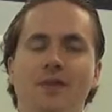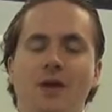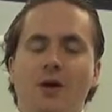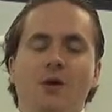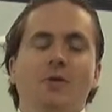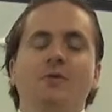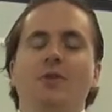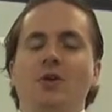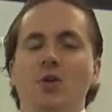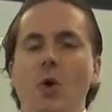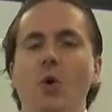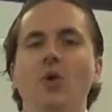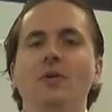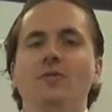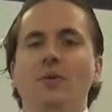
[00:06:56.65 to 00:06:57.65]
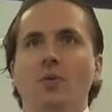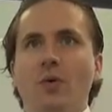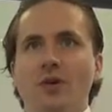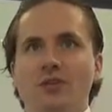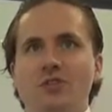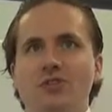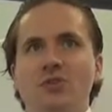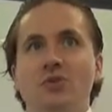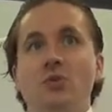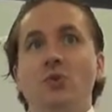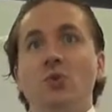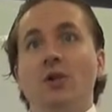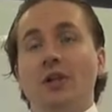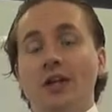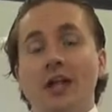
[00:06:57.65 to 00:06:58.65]
or the goal of it was to
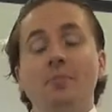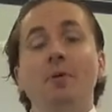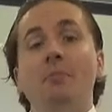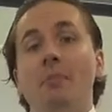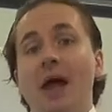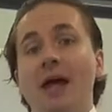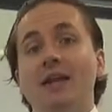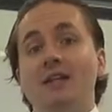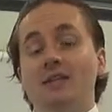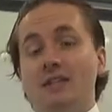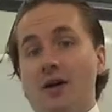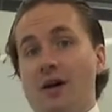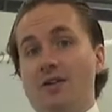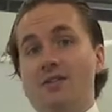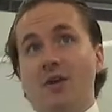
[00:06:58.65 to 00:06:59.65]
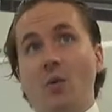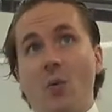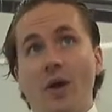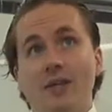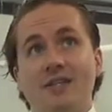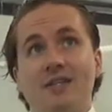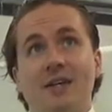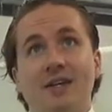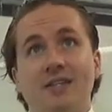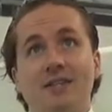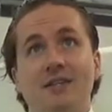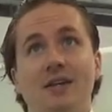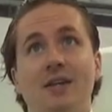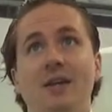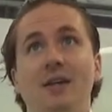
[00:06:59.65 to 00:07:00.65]
clean up abandoned toxic waste
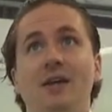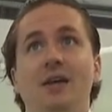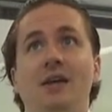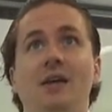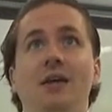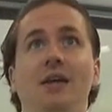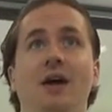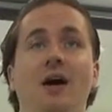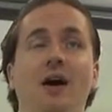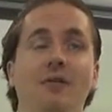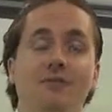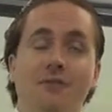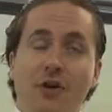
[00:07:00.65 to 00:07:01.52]
sites. Um,